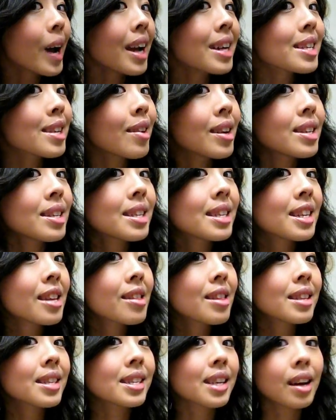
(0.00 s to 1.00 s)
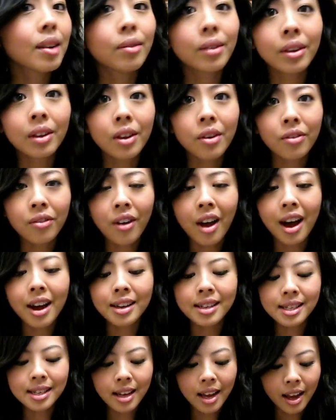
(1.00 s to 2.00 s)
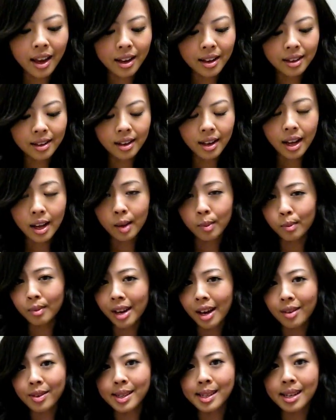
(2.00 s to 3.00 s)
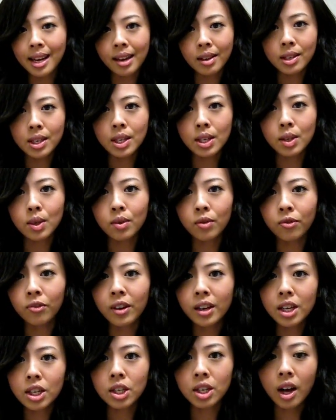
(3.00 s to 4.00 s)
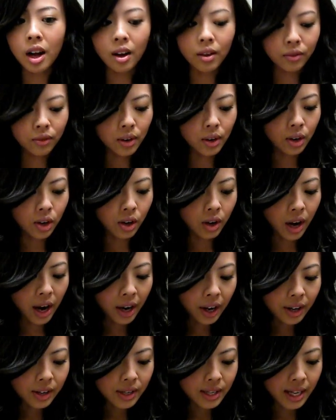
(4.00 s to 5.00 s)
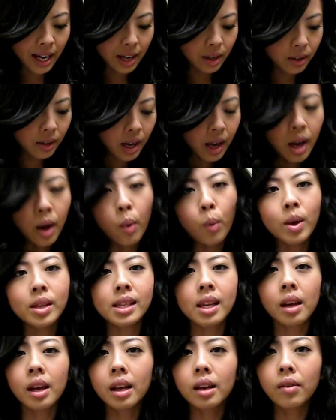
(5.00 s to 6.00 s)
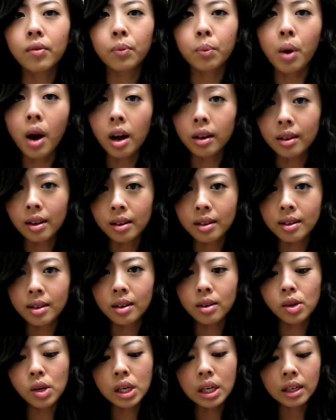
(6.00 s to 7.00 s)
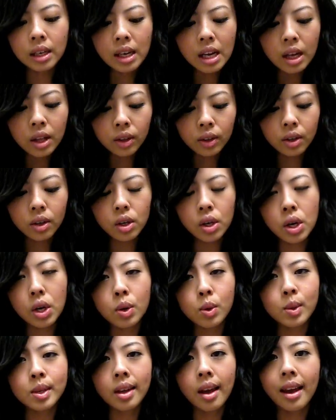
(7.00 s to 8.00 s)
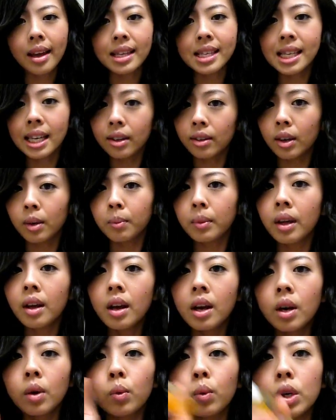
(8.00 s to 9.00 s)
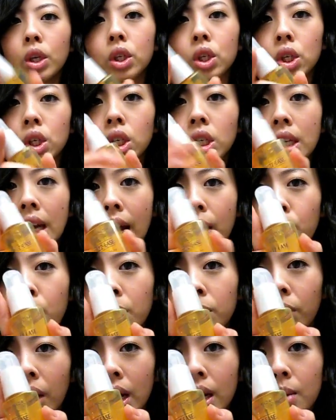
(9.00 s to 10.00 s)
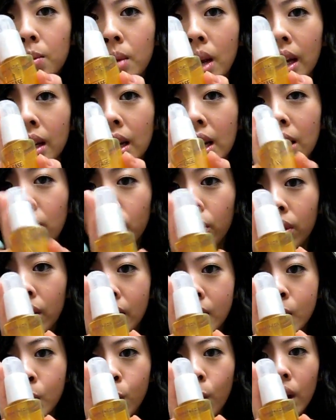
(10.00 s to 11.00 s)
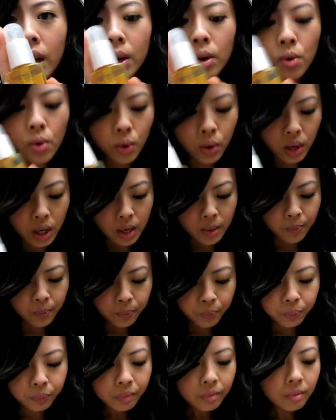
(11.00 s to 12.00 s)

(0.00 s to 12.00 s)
Okay, so I just did this side really fast, and now it's time to finish off your hairstyle with some kind of product. You can either use a serum, which I would recommend either this one or